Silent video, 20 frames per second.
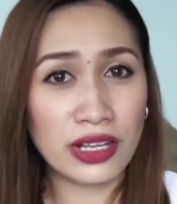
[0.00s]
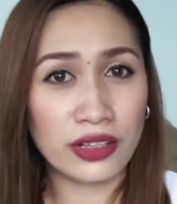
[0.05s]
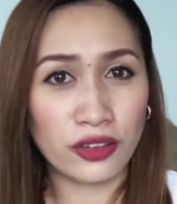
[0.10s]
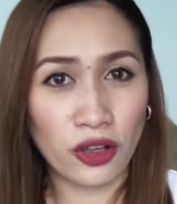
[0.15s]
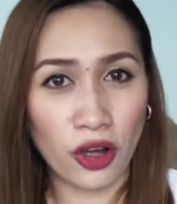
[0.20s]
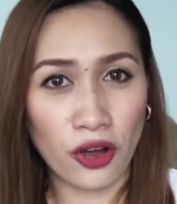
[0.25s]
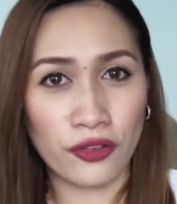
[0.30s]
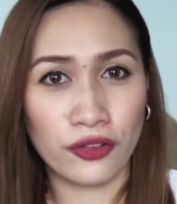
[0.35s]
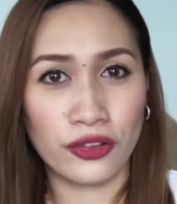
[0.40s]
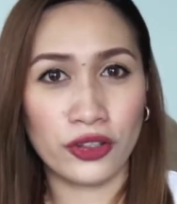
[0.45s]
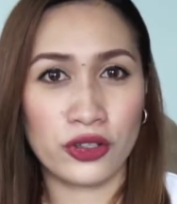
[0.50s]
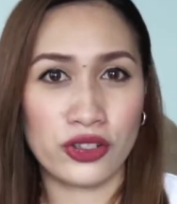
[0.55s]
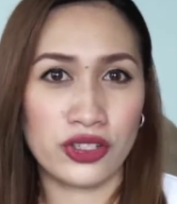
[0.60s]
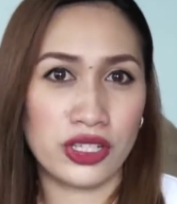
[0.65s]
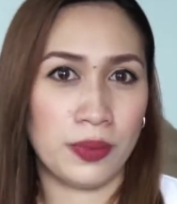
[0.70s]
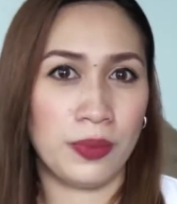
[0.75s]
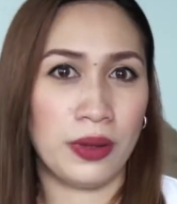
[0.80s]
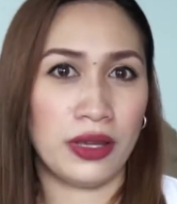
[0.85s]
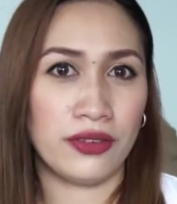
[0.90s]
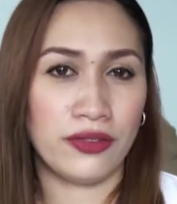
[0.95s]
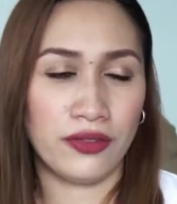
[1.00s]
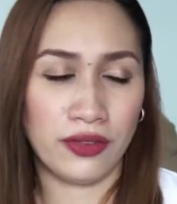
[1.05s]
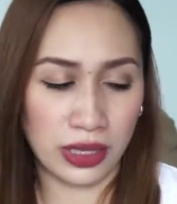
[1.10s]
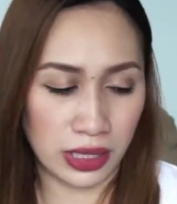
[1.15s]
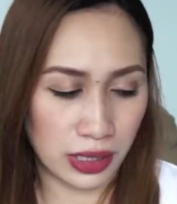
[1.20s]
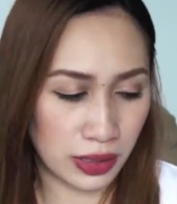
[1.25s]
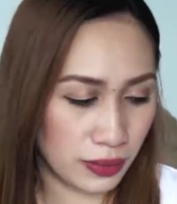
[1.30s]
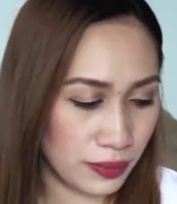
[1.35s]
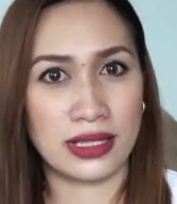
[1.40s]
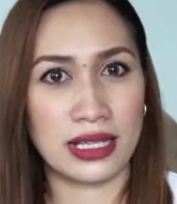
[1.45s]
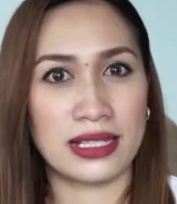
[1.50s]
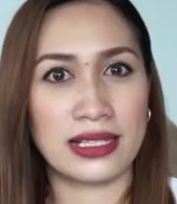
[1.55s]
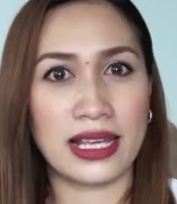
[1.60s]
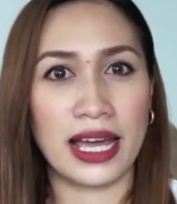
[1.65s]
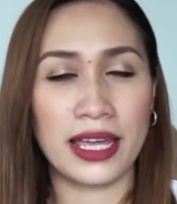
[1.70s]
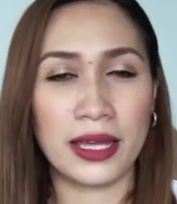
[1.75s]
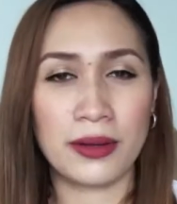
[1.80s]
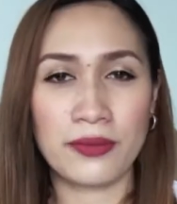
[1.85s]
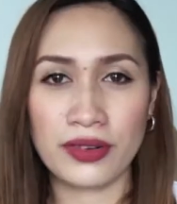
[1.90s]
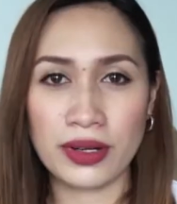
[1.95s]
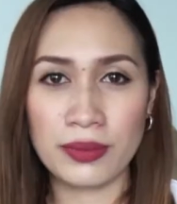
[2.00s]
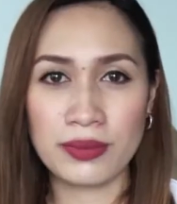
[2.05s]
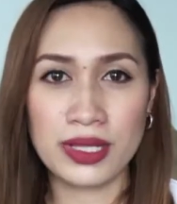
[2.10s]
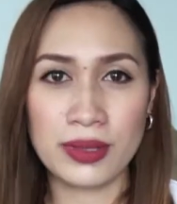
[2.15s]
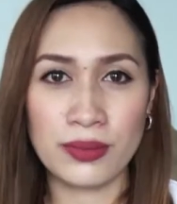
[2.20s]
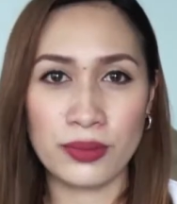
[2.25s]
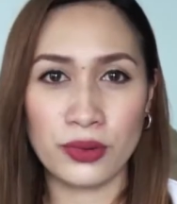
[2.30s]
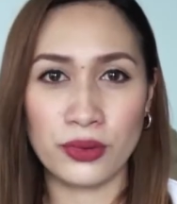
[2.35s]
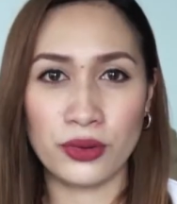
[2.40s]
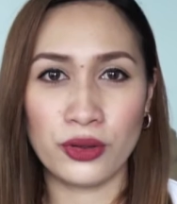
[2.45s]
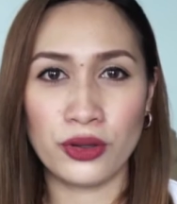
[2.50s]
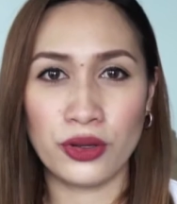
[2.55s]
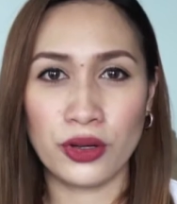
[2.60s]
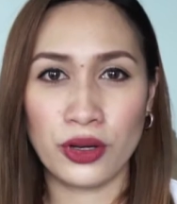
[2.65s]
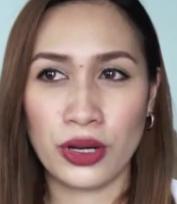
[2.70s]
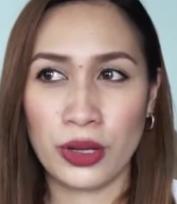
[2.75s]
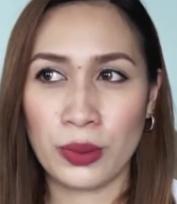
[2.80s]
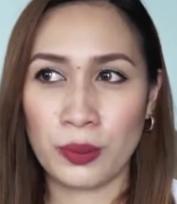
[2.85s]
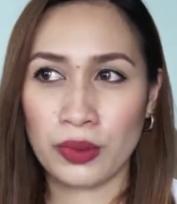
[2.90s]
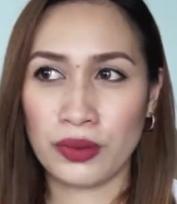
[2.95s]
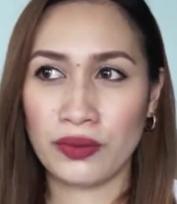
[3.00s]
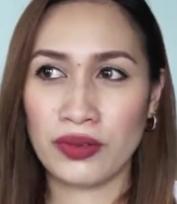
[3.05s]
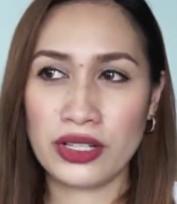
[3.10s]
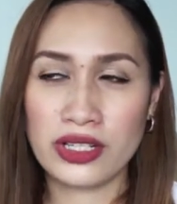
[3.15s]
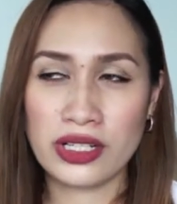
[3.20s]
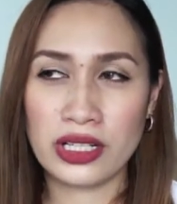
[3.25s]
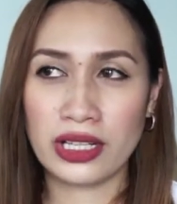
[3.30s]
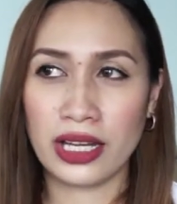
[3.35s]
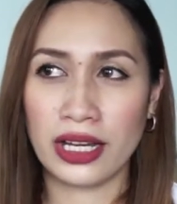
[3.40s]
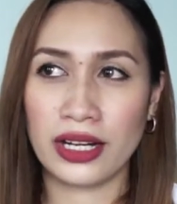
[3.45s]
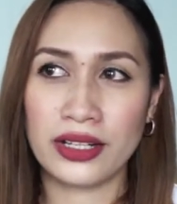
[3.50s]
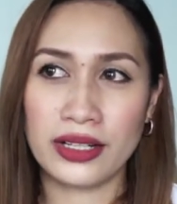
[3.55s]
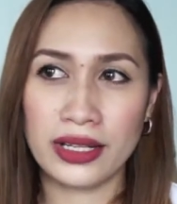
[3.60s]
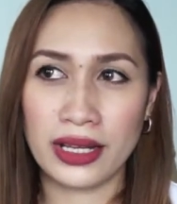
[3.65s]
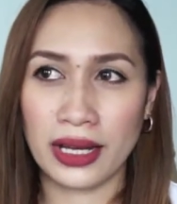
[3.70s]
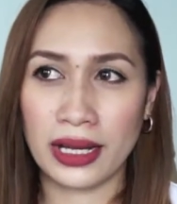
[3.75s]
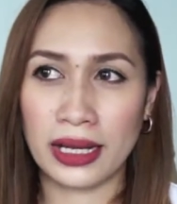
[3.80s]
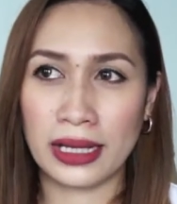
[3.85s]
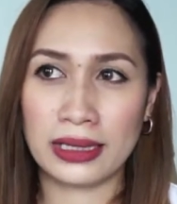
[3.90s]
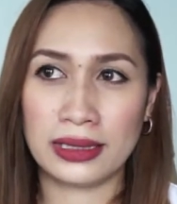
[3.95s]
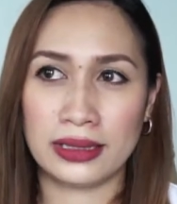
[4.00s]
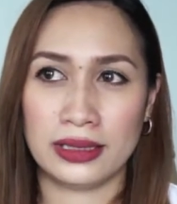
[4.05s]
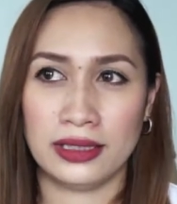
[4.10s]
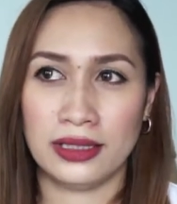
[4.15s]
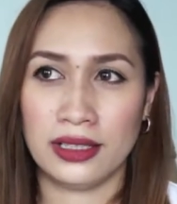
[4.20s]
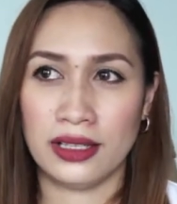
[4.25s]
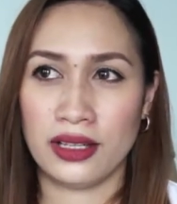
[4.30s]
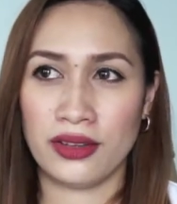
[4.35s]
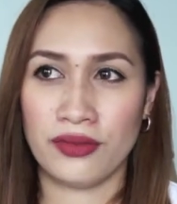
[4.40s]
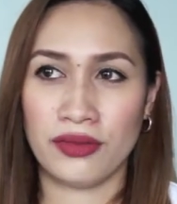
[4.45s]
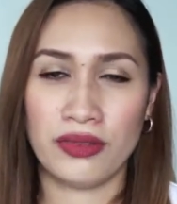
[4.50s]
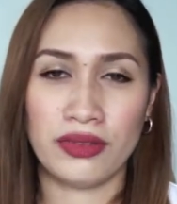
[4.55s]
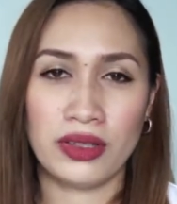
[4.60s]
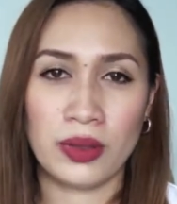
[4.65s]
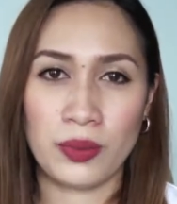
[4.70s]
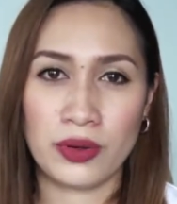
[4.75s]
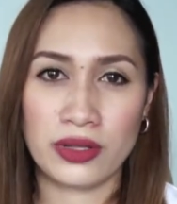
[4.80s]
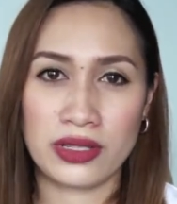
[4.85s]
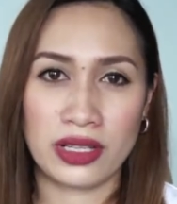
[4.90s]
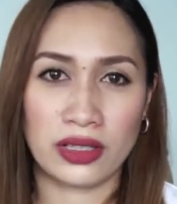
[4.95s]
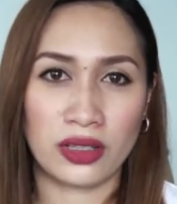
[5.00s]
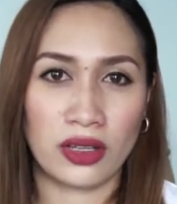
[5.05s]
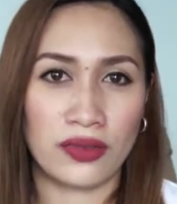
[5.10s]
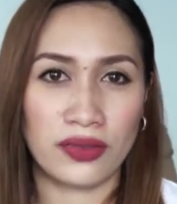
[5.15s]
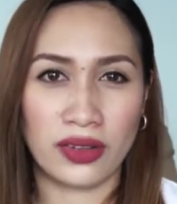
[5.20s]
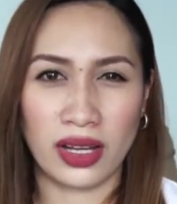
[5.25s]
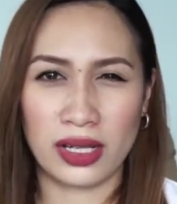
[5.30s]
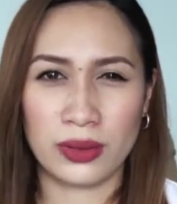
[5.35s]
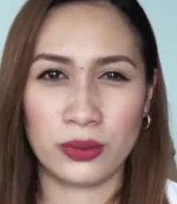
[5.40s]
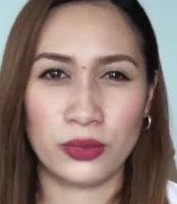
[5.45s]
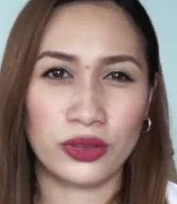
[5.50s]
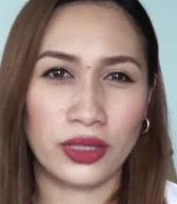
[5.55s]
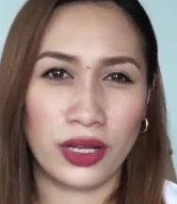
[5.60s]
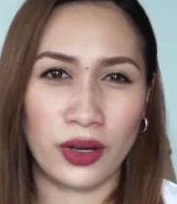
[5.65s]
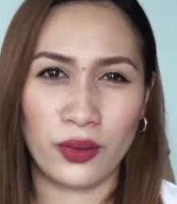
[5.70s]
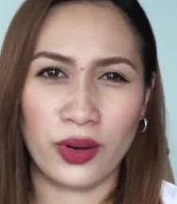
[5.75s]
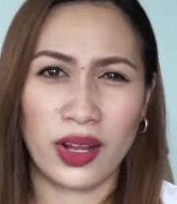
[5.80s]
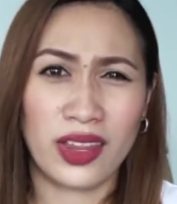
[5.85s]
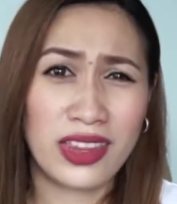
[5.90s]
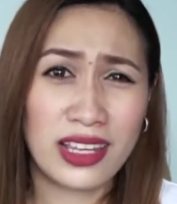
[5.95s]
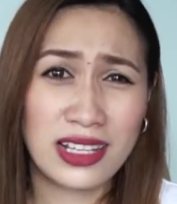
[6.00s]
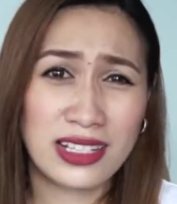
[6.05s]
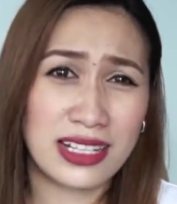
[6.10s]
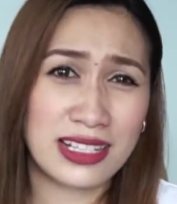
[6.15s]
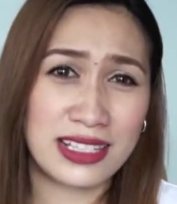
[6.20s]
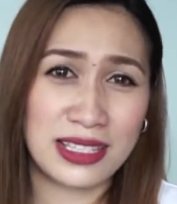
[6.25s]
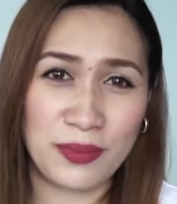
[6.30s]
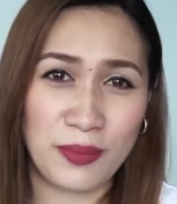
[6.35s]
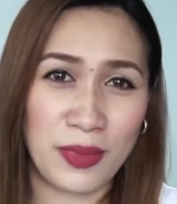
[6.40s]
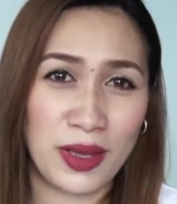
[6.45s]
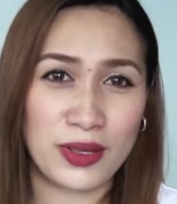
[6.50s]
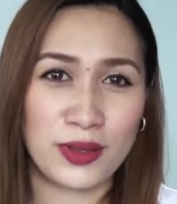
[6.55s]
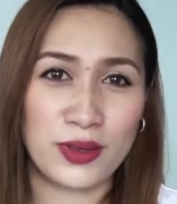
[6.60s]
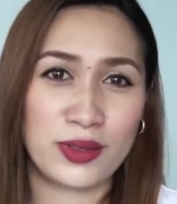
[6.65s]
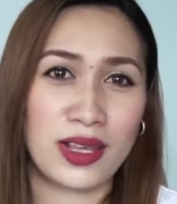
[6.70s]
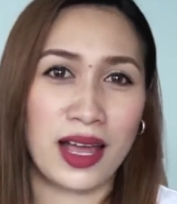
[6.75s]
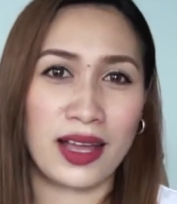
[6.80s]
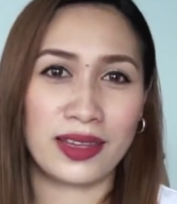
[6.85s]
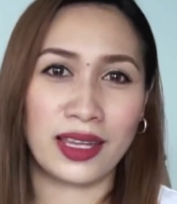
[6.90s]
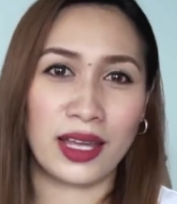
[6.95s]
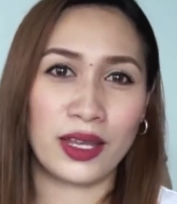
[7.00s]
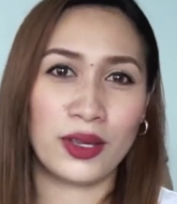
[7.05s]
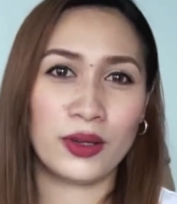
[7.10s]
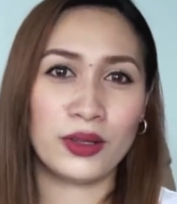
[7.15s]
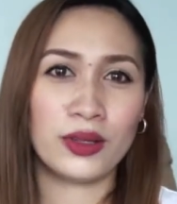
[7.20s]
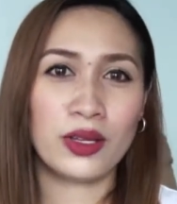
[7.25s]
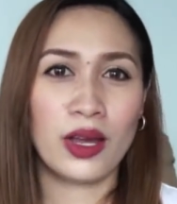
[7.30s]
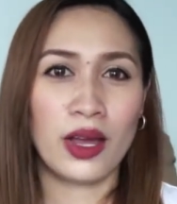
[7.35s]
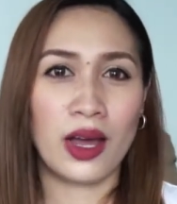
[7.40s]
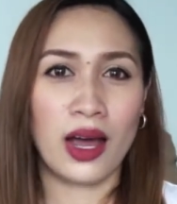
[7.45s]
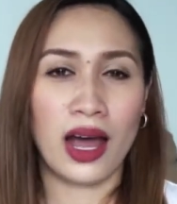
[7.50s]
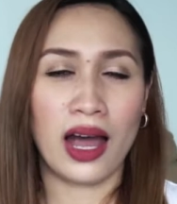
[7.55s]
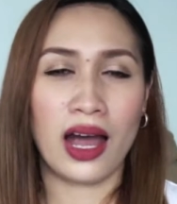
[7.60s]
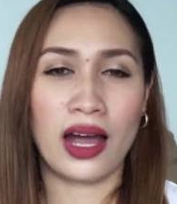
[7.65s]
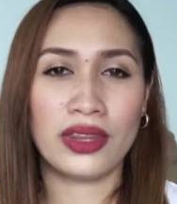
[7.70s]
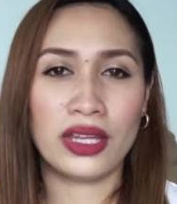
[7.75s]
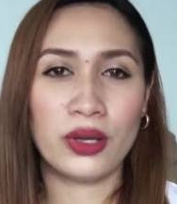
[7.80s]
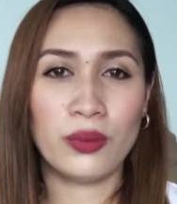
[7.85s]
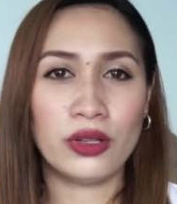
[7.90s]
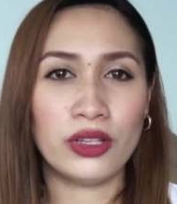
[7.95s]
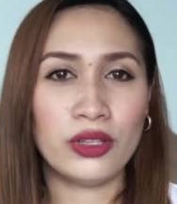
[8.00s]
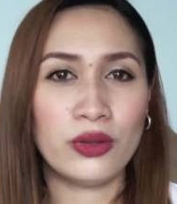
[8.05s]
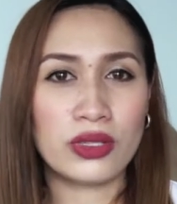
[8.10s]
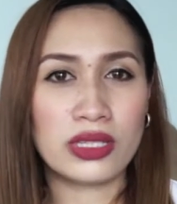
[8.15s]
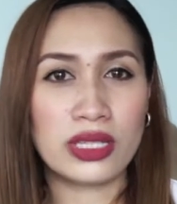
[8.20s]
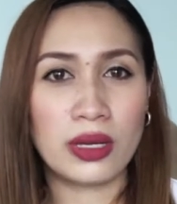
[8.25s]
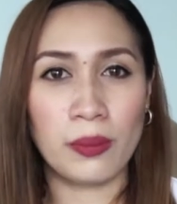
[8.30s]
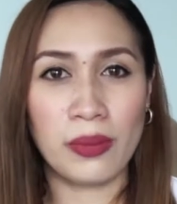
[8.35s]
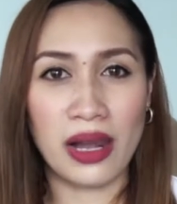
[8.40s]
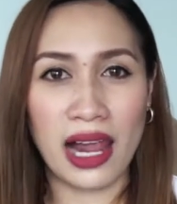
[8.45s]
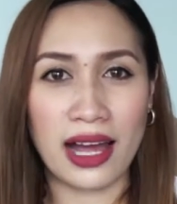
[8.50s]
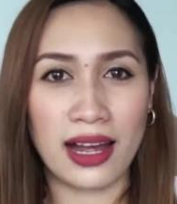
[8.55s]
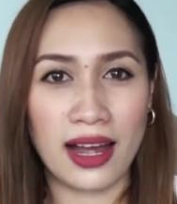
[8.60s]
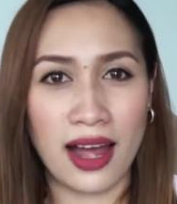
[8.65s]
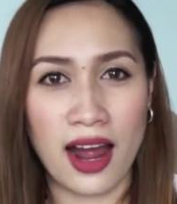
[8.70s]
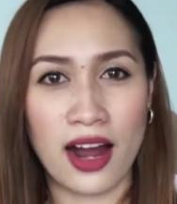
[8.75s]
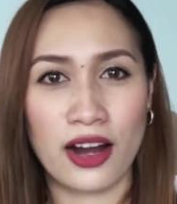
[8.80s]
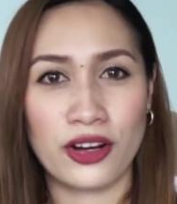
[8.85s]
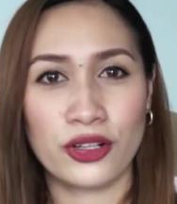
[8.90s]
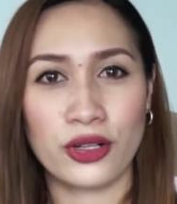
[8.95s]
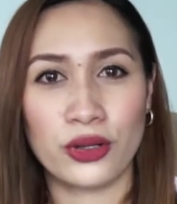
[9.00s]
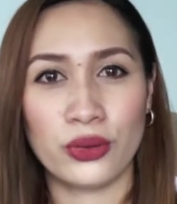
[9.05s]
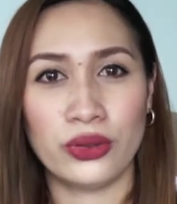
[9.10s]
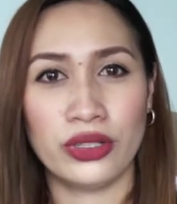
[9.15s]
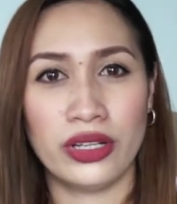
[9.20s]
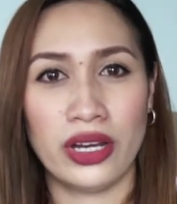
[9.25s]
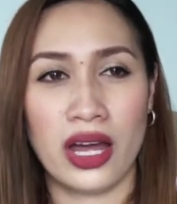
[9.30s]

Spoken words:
off yung shipping fee. Yes, I am from Cebu, provincial area, 50% off. Nakalimutan ko na, I think 60 pesos ata yun. They will use the Black Arrow